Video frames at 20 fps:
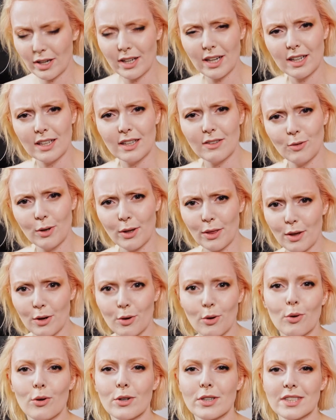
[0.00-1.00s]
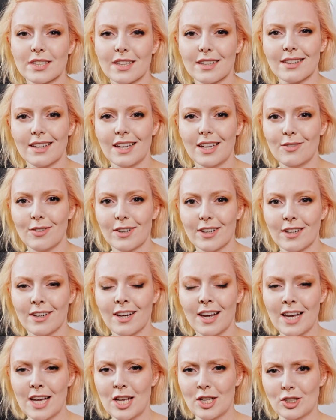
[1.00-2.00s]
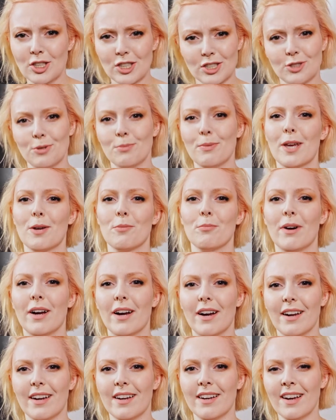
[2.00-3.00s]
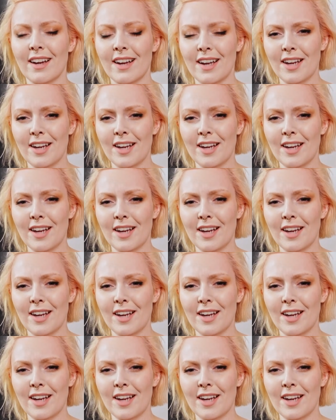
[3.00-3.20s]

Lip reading: it with a corset even, just to make my